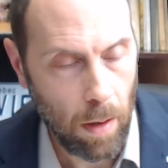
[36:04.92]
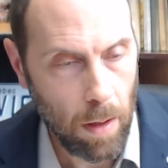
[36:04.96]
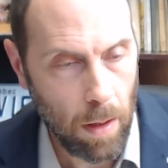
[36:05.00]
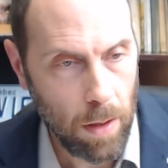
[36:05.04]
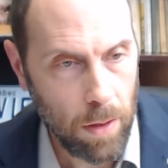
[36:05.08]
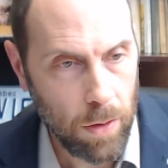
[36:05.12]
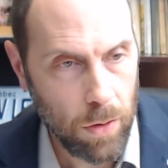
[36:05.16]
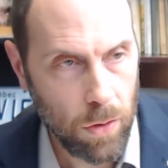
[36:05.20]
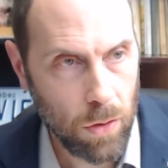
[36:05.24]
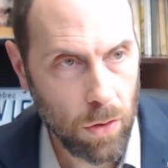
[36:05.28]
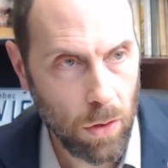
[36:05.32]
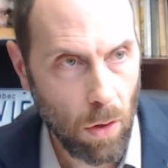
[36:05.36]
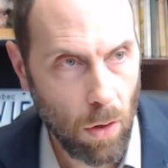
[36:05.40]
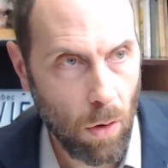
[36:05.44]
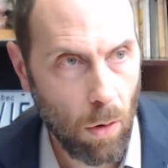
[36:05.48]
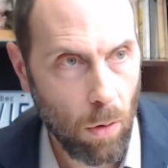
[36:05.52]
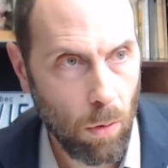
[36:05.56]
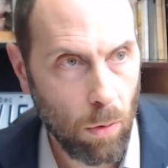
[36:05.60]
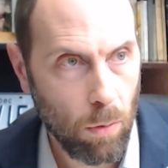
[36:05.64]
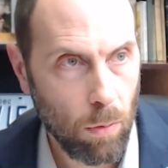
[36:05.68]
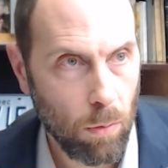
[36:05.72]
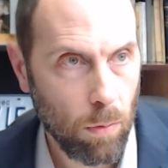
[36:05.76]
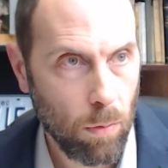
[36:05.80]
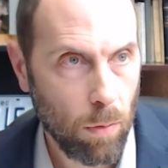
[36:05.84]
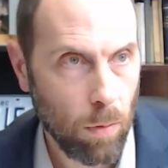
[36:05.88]

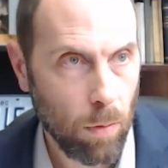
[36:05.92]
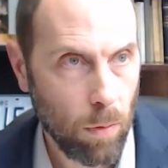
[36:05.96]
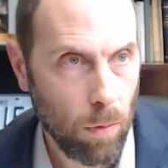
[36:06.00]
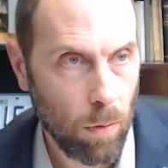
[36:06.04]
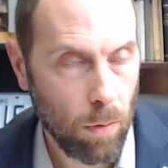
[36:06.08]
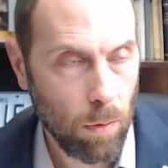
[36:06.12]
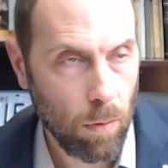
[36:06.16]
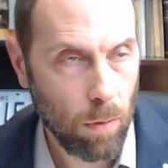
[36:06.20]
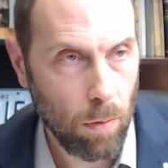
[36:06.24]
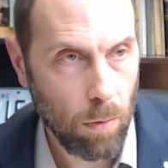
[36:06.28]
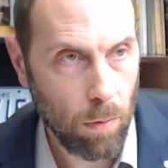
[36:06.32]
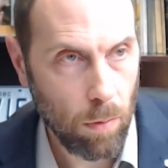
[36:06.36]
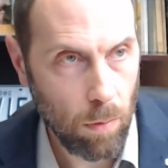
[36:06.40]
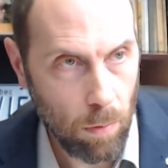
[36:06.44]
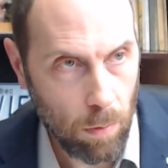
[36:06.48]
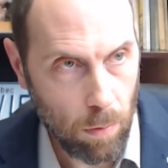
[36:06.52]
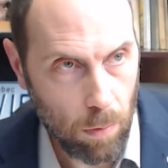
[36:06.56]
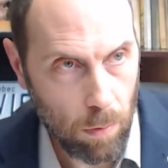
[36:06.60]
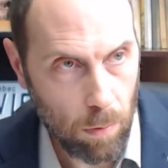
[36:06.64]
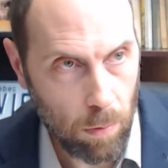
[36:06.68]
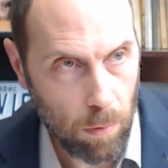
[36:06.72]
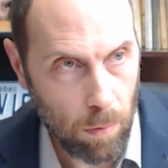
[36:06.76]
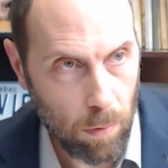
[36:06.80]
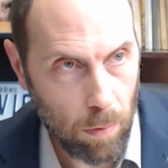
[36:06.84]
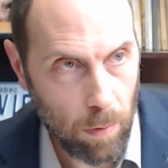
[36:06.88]
So
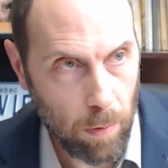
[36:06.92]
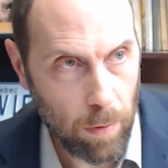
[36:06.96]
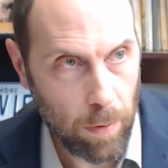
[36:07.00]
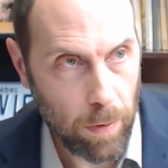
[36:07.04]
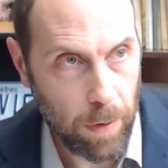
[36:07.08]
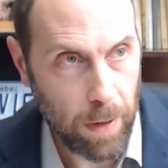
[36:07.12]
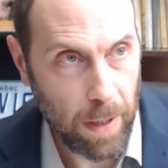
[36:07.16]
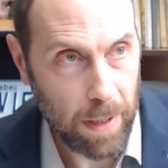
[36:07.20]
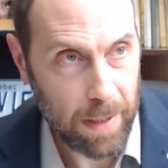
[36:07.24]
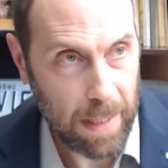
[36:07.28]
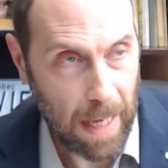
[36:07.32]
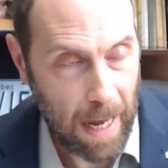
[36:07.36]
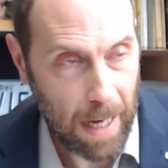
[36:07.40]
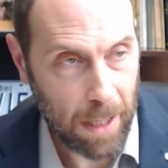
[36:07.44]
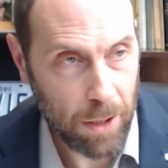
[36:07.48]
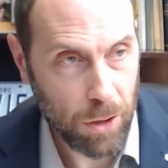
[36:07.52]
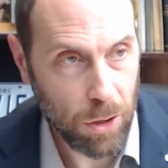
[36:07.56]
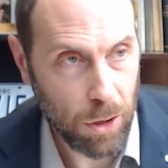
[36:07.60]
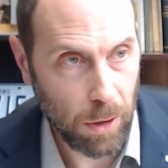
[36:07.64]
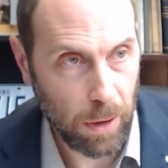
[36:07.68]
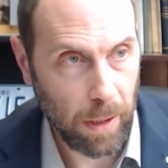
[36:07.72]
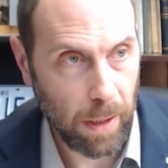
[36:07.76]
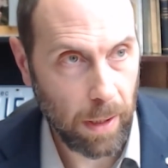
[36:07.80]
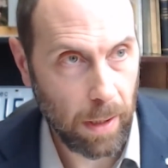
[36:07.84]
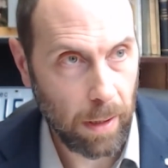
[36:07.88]
this
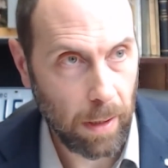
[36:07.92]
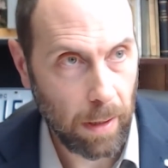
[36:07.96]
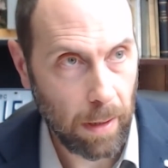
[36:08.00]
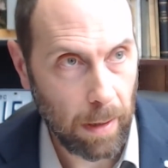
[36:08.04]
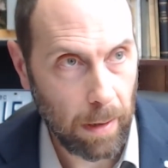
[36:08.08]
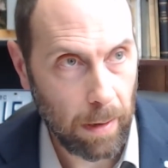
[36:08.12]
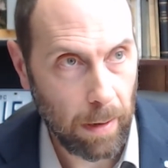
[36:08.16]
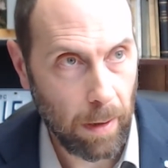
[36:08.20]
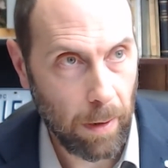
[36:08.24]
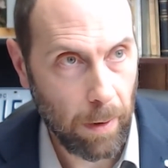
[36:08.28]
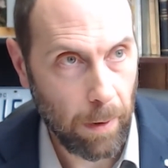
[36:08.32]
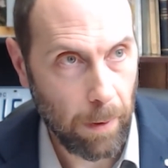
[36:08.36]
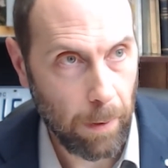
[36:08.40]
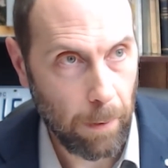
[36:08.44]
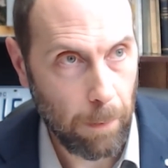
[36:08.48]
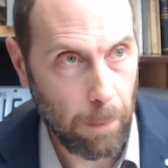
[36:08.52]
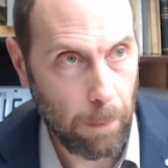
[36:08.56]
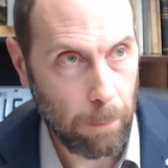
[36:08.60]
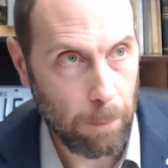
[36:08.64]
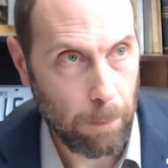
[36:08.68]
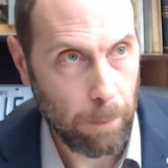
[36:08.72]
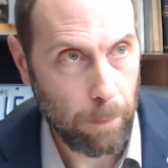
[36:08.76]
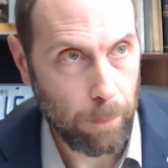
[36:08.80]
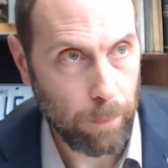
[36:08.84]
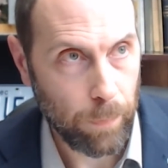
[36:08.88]
actually
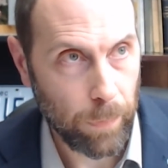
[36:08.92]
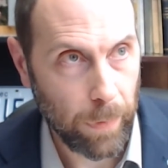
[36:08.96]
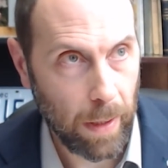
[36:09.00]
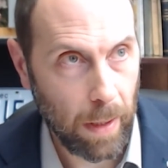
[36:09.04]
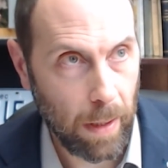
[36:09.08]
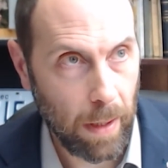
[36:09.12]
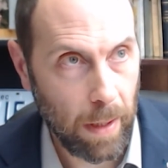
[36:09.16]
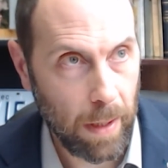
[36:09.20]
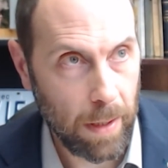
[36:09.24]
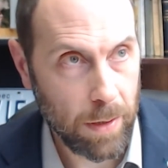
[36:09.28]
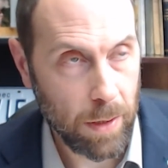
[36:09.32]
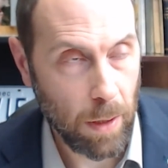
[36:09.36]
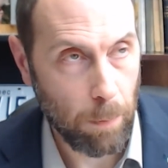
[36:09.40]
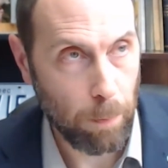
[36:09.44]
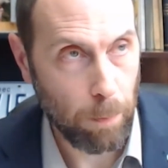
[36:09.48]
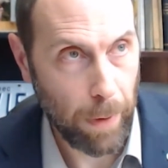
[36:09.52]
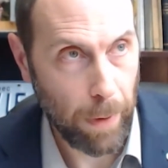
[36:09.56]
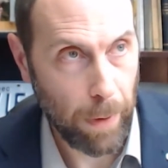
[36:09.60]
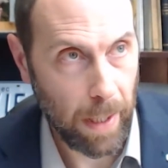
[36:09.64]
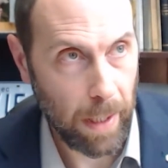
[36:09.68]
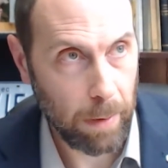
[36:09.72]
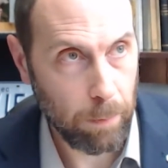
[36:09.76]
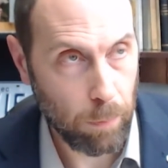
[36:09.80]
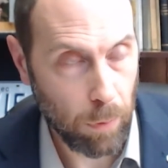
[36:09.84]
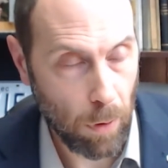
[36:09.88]
is a
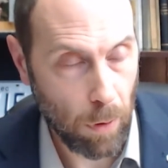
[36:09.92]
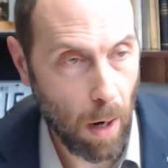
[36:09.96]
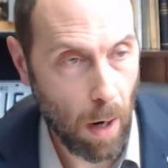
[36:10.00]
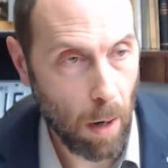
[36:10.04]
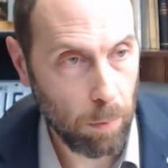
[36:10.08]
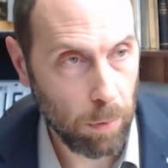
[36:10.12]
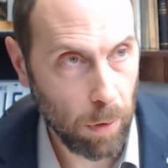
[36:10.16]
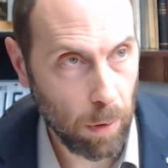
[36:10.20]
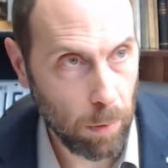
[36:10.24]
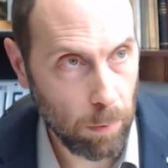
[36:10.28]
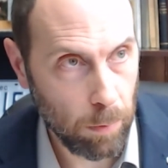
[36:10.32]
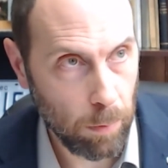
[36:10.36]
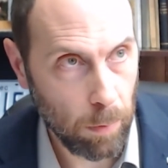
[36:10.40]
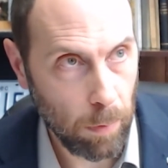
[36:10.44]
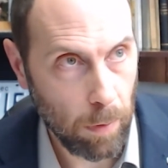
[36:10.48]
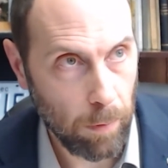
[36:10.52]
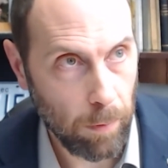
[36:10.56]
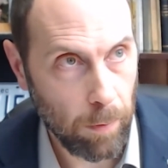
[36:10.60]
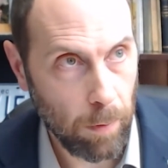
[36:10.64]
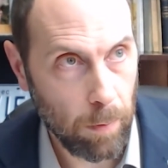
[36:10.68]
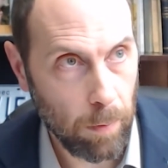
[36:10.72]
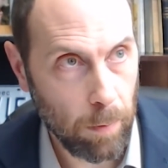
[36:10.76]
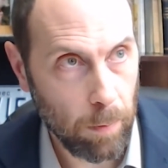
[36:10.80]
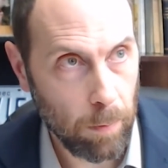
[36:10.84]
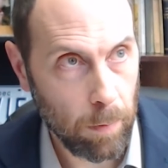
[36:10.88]
big problem
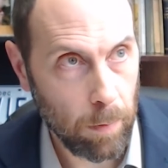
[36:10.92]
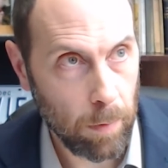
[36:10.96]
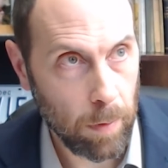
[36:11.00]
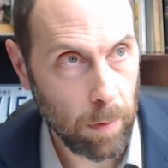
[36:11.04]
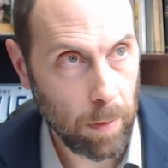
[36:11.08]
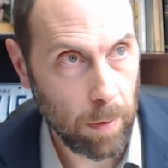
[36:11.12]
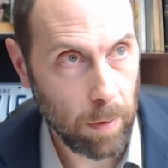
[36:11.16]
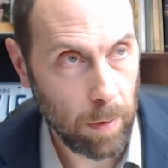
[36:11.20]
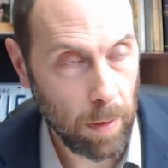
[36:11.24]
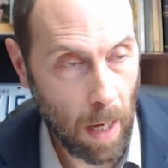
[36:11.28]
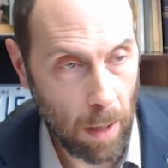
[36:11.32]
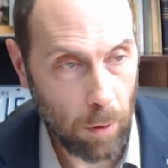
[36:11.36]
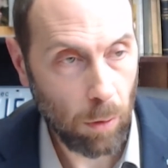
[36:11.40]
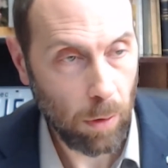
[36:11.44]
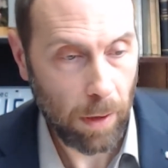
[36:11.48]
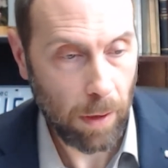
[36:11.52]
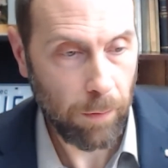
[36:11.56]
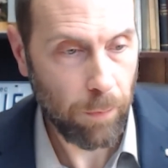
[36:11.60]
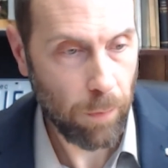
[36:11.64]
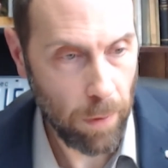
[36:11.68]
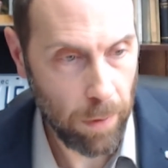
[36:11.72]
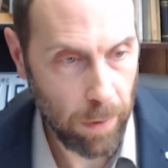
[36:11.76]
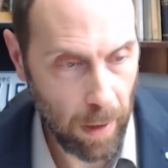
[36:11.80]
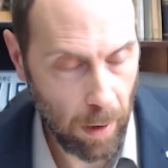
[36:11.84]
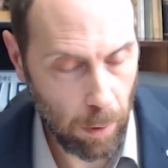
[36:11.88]
not only
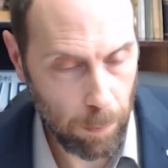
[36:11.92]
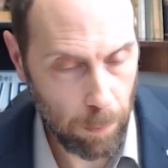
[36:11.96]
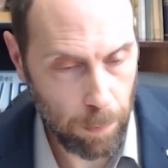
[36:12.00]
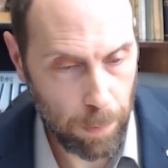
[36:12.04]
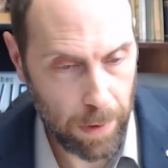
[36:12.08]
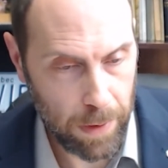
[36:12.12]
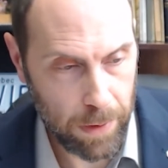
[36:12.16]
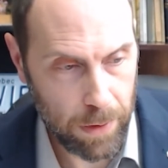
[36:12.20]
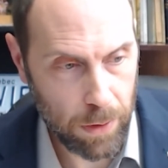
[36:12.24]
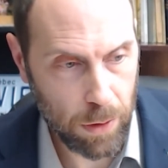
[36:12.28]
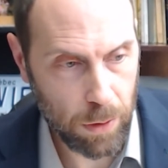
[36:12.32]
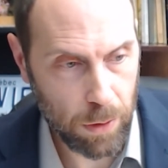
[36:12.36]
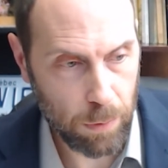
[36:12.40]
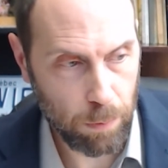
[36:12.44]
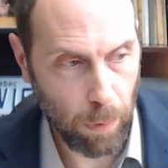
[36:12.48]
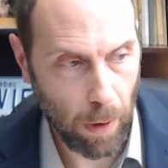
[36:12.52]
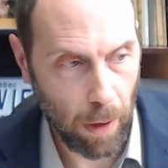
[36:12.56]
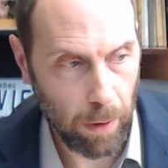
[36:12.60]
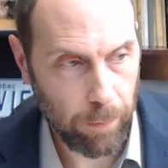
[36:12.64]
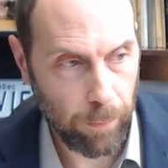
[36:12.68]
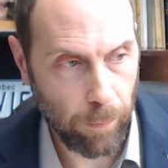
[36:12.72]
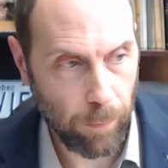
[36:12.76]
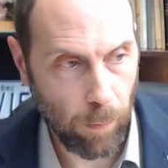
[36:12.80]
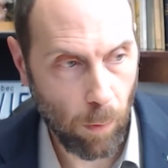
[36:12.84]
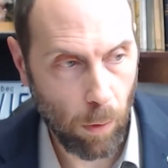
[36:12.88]
for therapists,
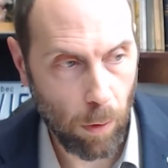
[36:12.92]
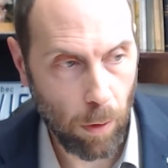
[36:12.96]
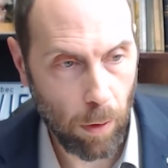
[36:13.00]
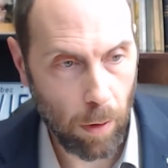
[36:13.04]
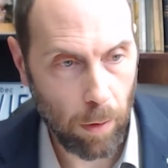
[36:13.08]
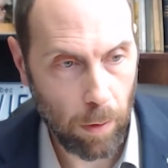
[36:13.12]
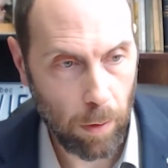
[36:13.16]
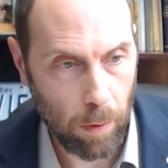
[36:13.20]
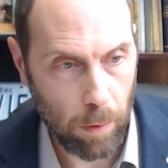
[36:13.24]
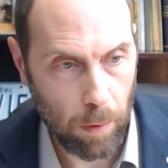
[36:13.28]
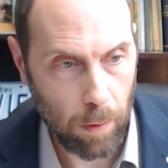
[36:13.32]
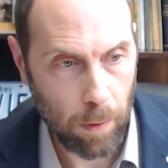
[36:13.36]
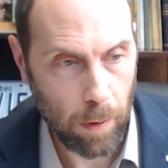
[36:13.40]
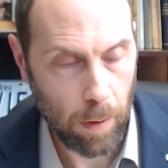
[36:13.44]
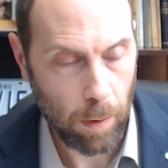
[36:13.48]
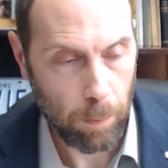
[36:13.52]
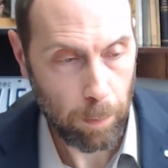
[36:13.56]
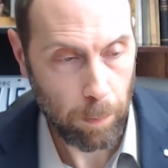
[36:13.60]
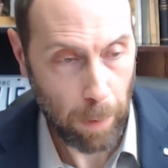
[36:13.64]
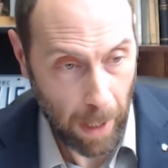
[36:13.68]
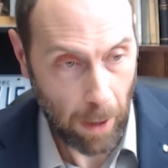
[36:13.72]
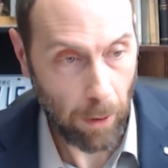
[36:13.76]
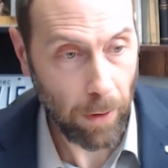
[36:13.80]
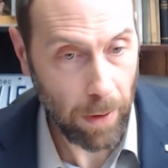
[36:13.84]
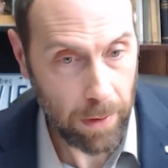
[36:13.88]
but for
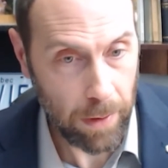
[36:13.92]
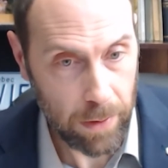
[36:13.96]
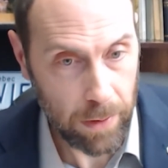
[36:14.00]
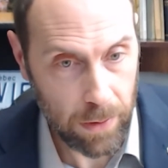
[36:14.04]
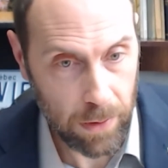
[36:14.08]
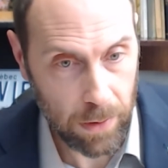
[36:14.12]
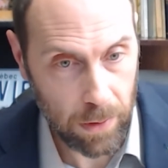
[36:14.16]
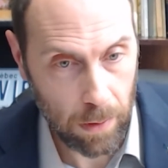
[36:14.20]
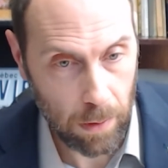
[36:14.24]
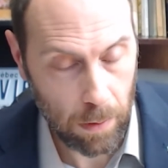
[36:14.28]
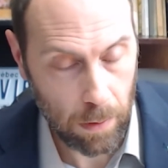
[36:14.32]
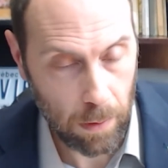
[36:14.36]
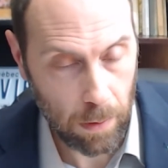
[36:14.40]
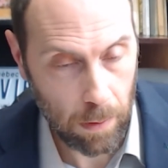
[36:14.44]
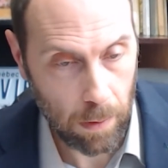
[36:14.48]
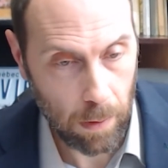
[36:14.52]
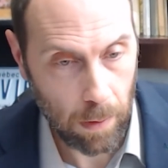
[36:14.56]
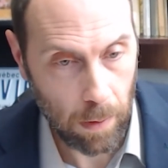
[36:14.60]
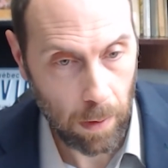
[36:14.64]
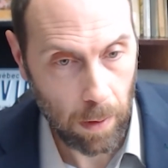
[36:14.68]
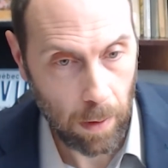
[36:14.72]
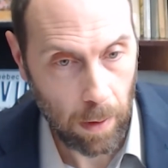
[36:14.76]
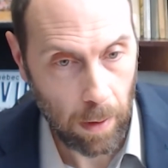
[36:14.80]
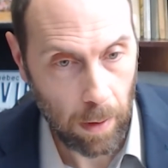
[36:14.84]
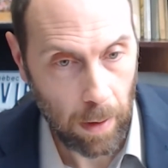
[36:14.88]
parents
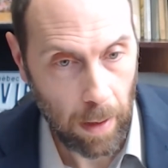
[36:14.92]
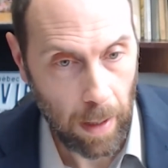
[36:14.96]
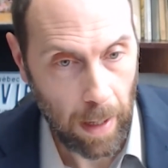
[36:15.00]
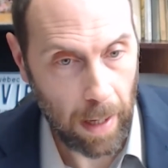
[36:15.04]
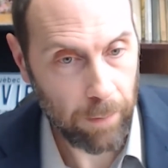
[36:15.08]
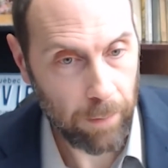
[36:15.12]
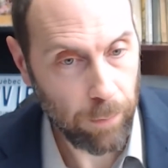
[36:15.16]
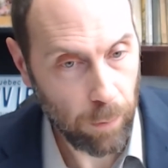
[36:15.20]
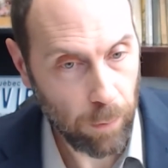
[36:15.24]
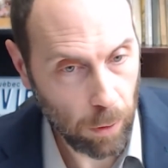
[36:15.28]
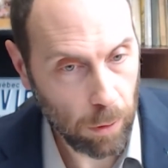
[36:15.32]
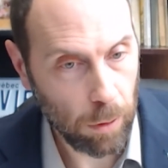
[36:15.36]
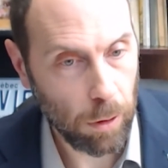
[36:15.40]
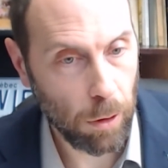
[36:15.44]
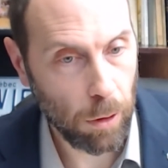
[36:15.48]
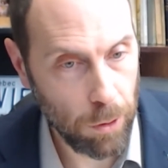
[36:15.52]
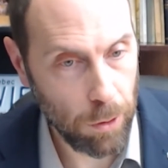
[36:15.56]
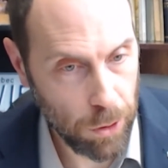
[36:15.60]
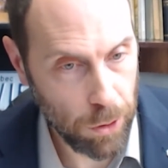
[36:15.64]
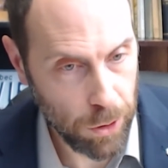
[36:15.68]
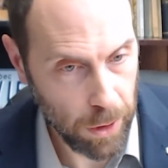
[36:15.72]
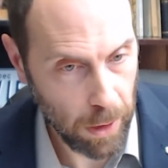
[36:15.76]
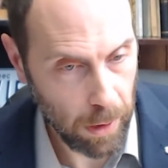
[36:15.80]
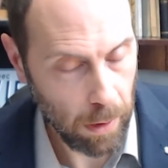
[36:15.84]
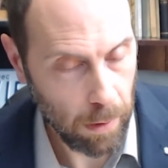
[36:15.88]
and for
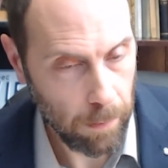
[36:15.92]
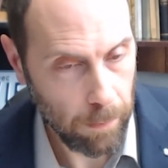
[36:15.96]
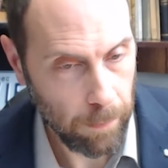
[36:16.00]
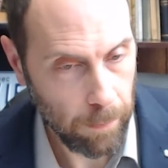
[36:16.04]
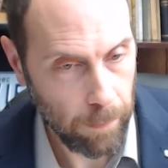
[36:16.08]
clergy